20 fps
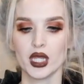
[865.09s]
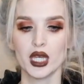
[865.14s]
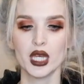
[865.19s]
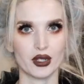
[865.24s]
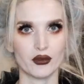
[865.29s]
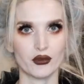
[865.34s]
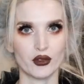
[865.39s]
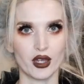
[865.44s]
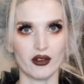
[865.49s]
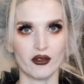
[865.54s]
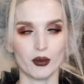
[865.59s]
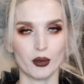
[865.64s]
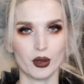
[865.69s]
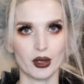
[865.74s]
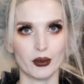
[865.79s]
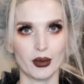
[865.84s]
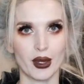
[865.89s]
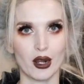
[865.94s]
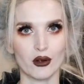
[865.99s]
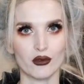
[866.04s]
But if you have a pretty
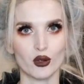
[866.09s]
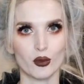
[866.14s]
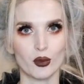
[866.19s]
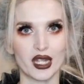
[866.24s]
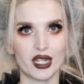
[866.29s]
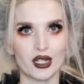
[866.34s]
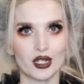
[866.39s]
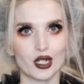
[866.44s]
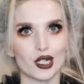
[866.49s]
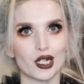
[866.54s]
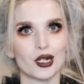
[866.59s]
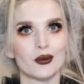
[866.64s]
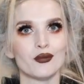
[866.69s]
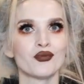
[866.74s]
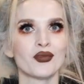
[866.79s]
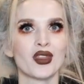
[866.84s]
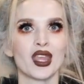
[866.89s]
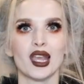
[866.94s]
powerful blender,